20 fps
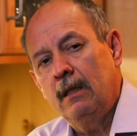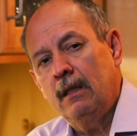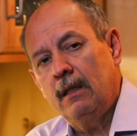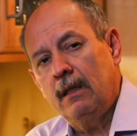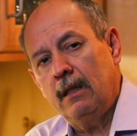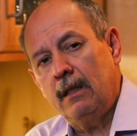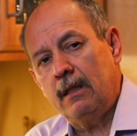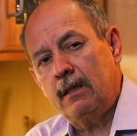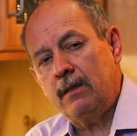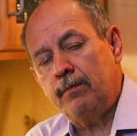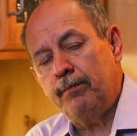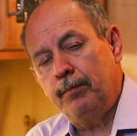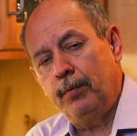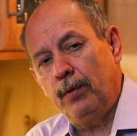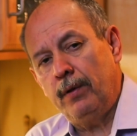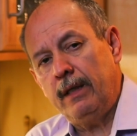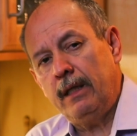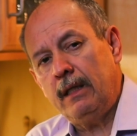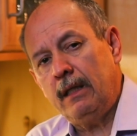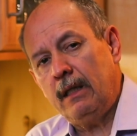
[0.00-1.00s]
is
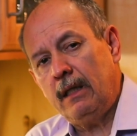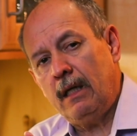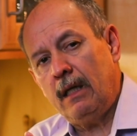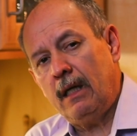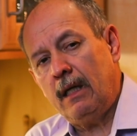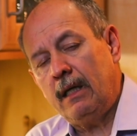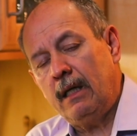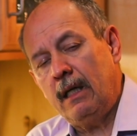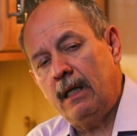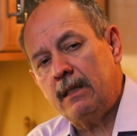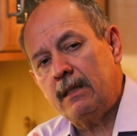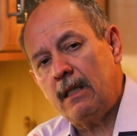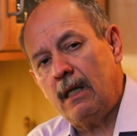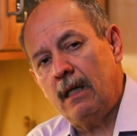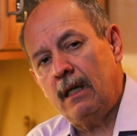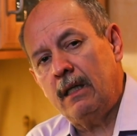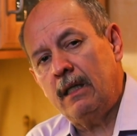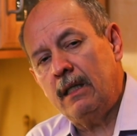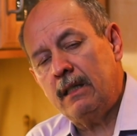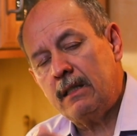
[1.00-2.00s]
putting
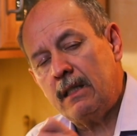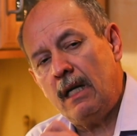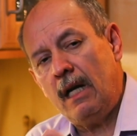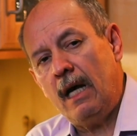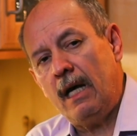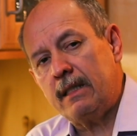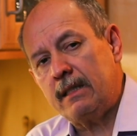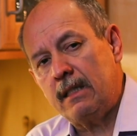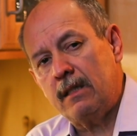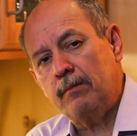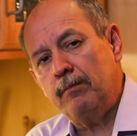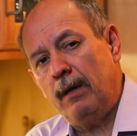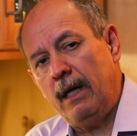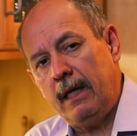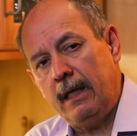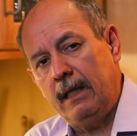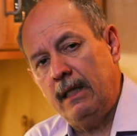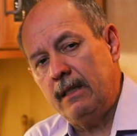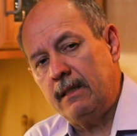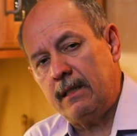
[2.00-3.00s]
his glasses
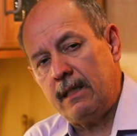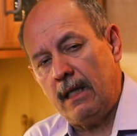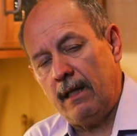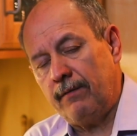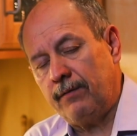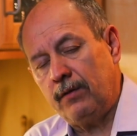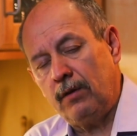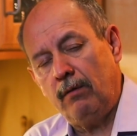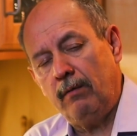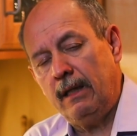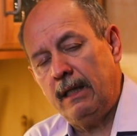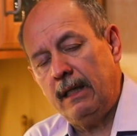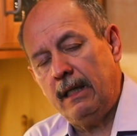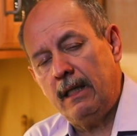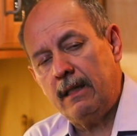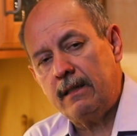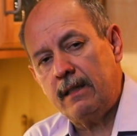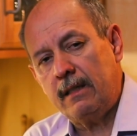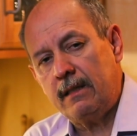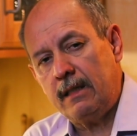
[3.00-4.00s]
by himself. Nobody
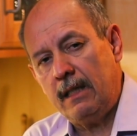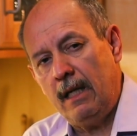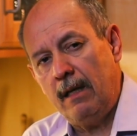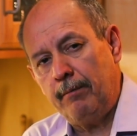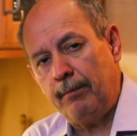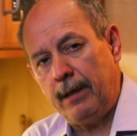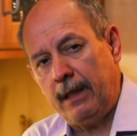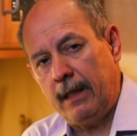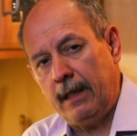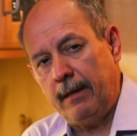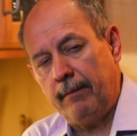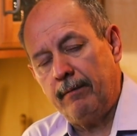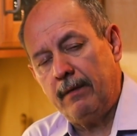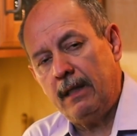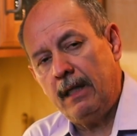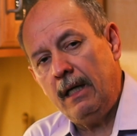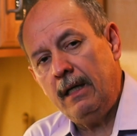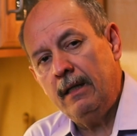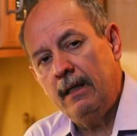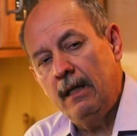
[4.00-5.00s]
else is helping him,
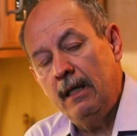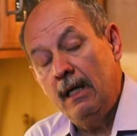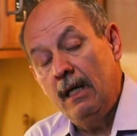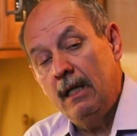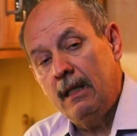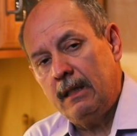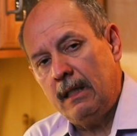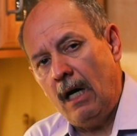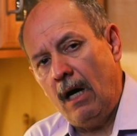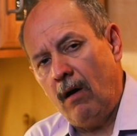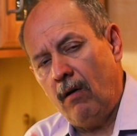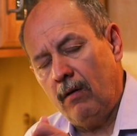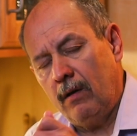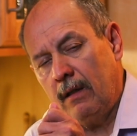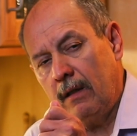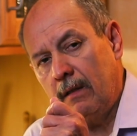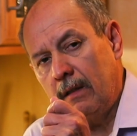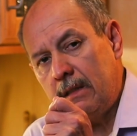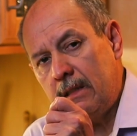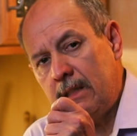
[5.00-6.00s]
right? Now,
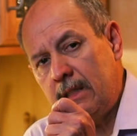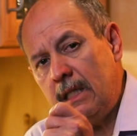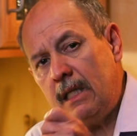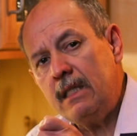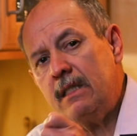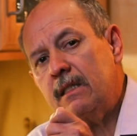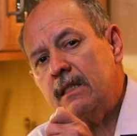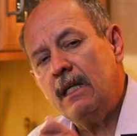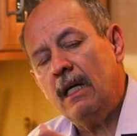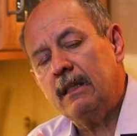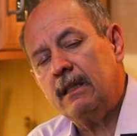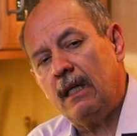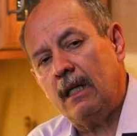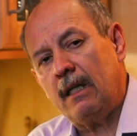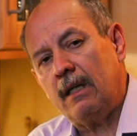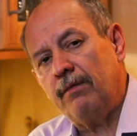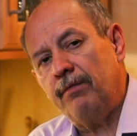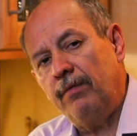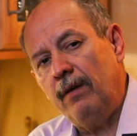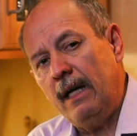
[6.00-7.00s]
since that are
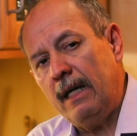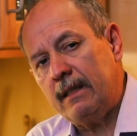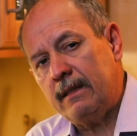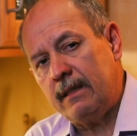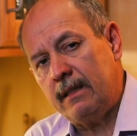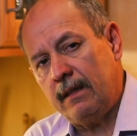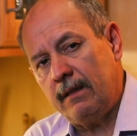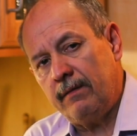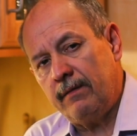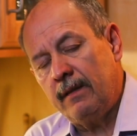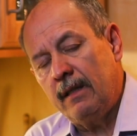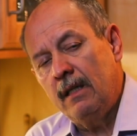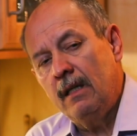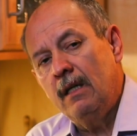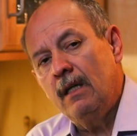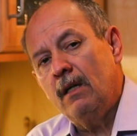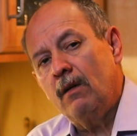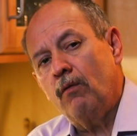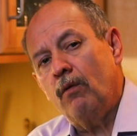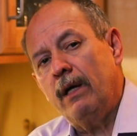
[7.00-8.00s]
reflexive,
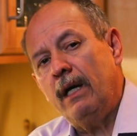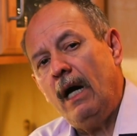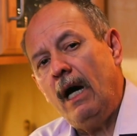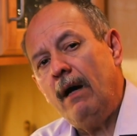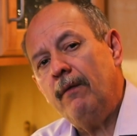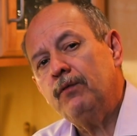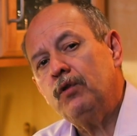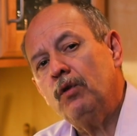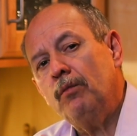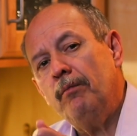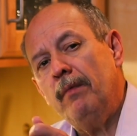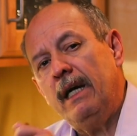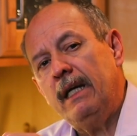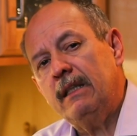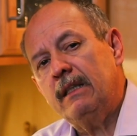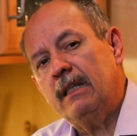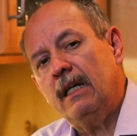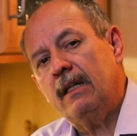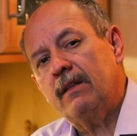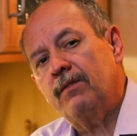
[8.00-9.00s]
we have to
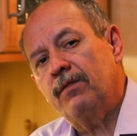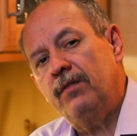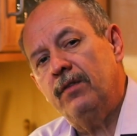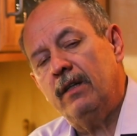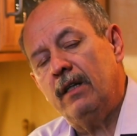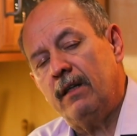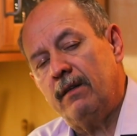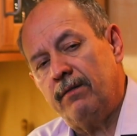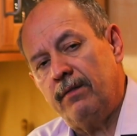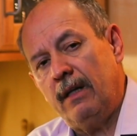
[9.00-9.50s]
make that verb